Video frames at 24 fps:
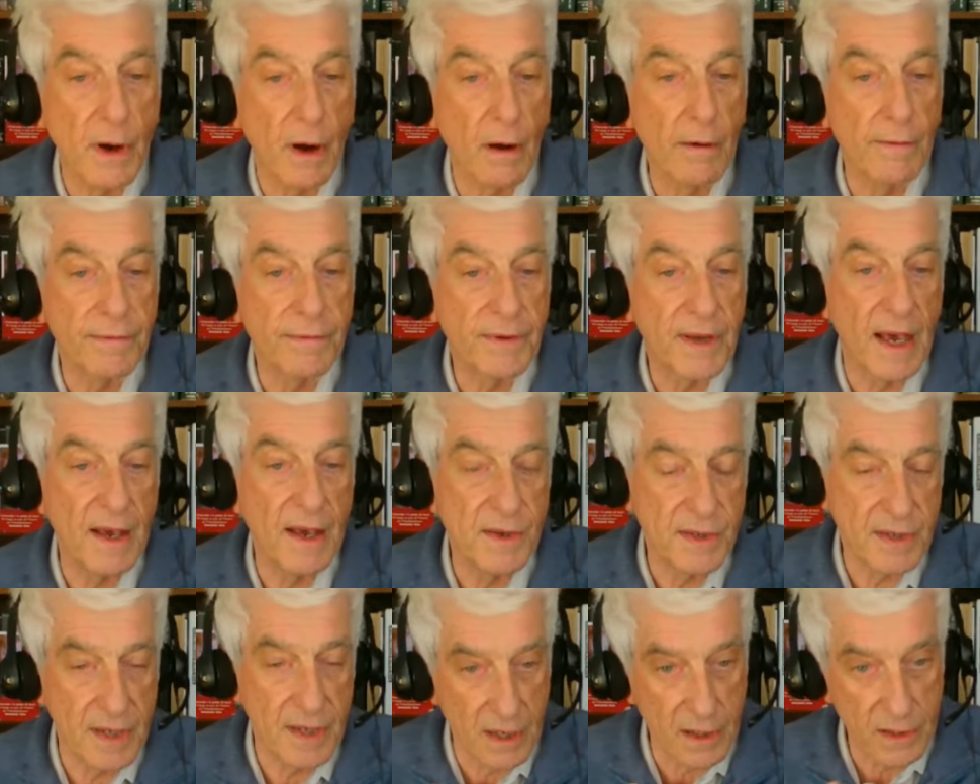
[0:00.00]
of
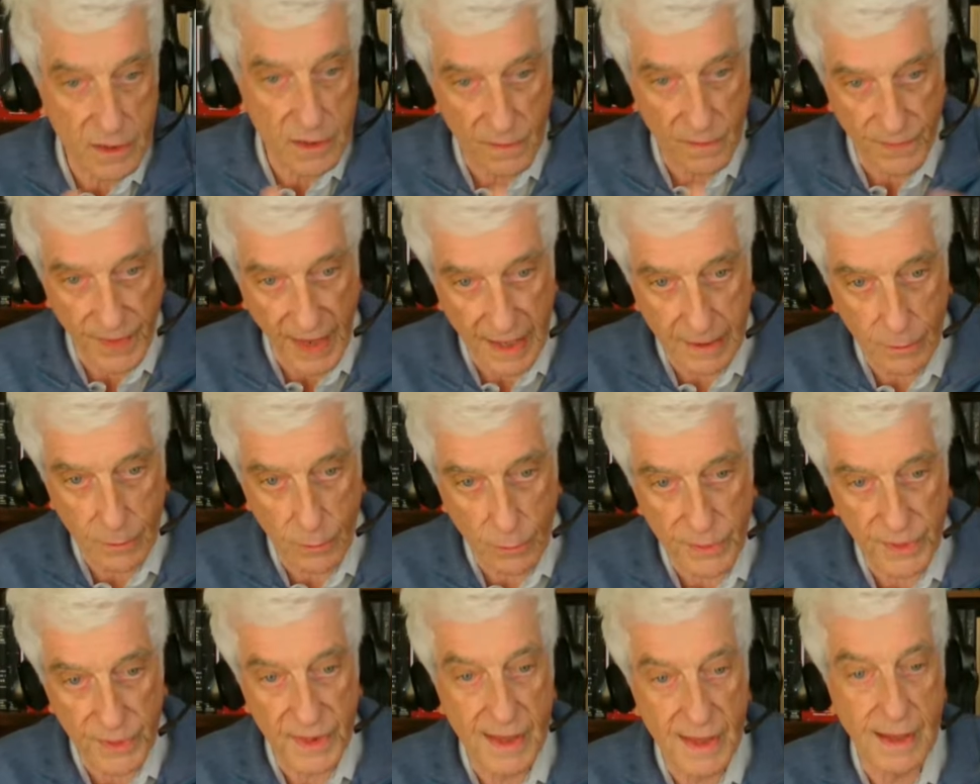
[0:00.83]
cases that
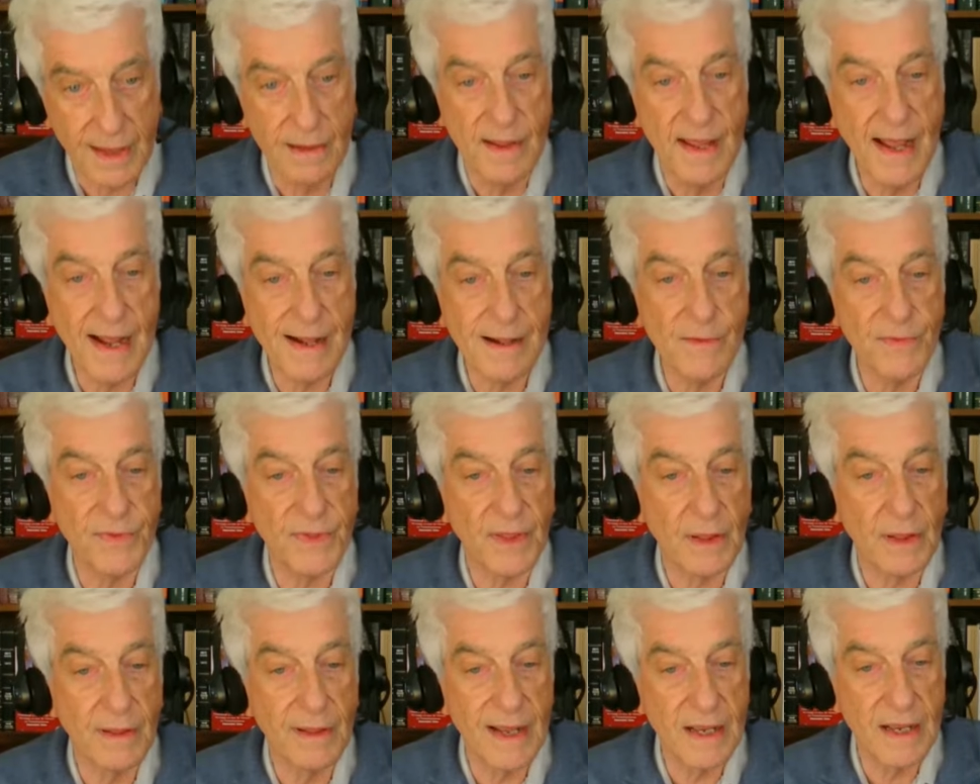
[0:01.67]
didn't
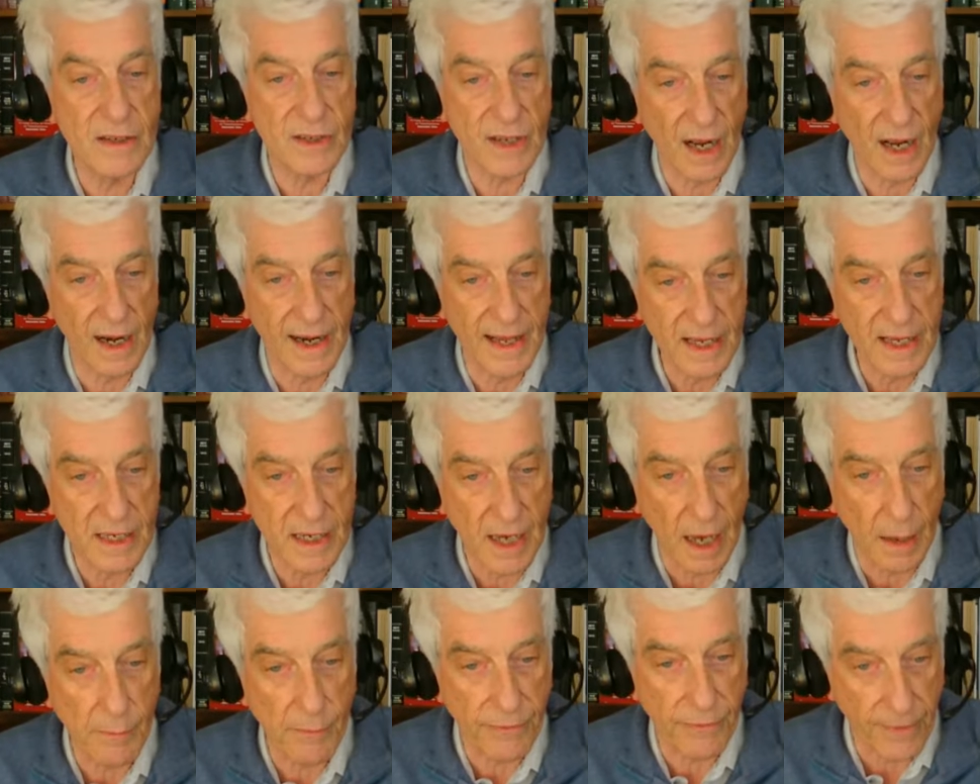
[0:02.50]
necessarily
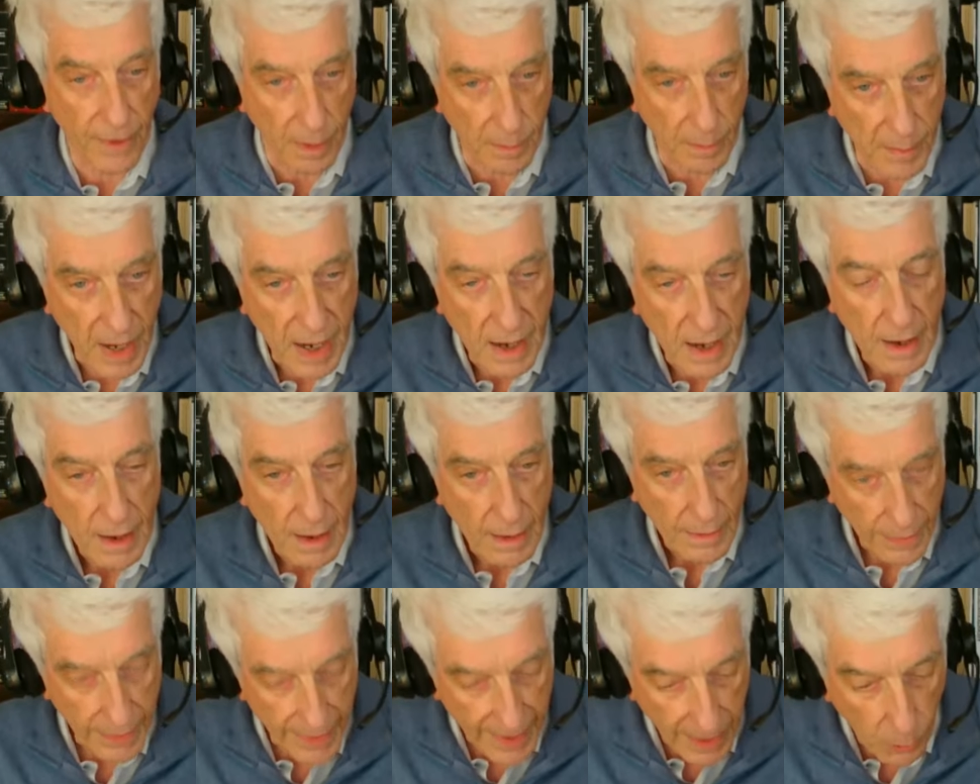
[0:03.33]
come from
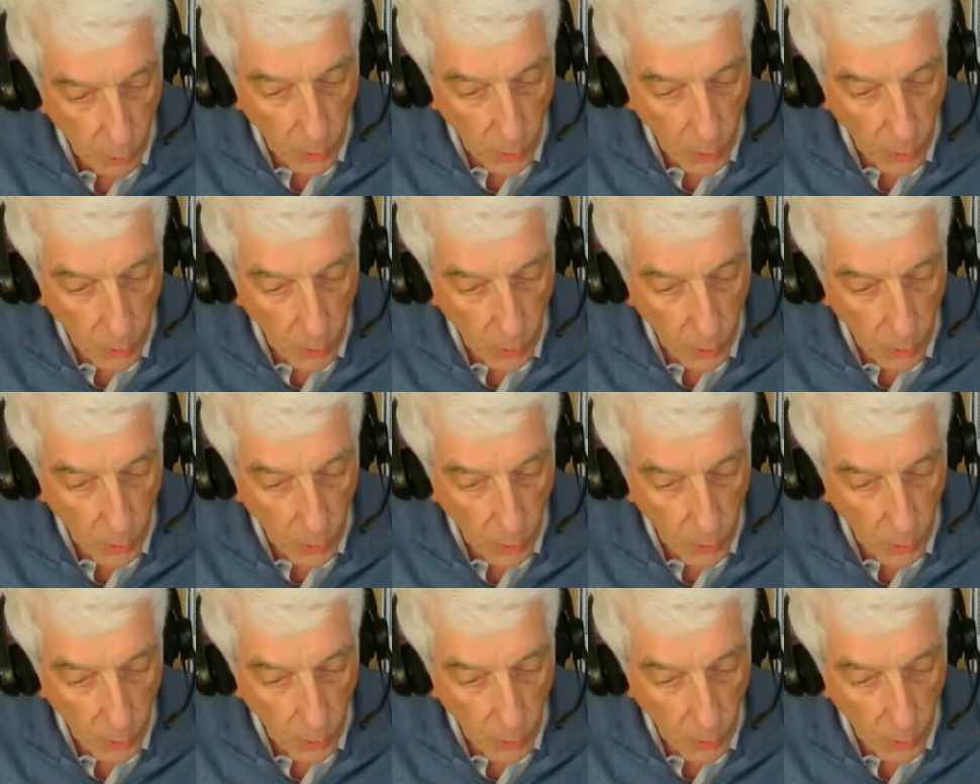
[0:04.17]
their